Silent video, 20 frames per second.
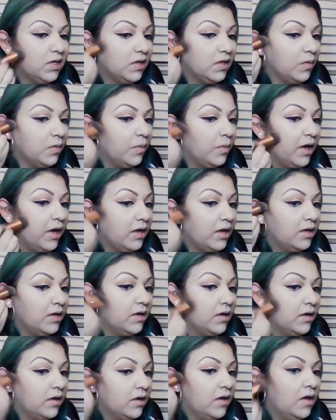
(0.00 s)
place it in the
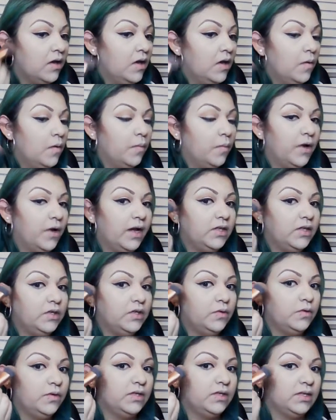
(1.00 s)
back.
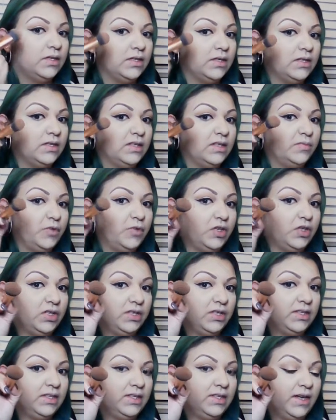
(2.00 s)
What I do is, since
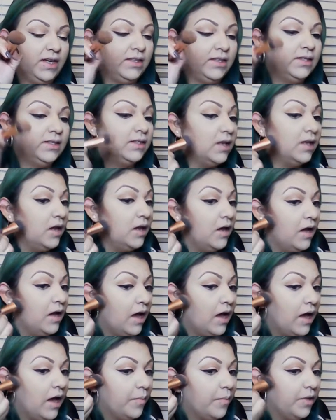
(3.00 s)
this brush is dense,
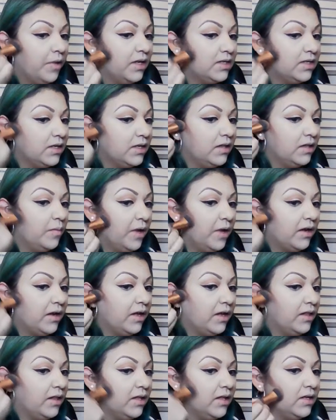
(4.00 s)
I place it
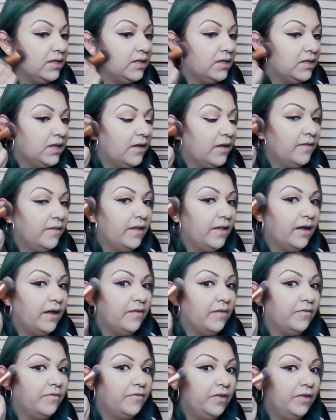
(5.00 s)
in the back like this,
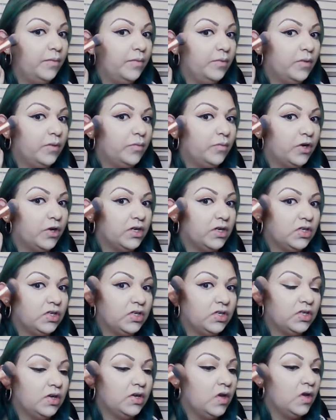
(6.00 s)
and then I flip the
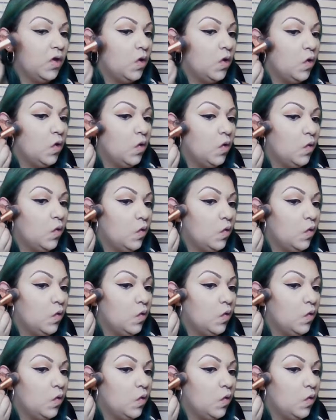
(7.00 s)
brush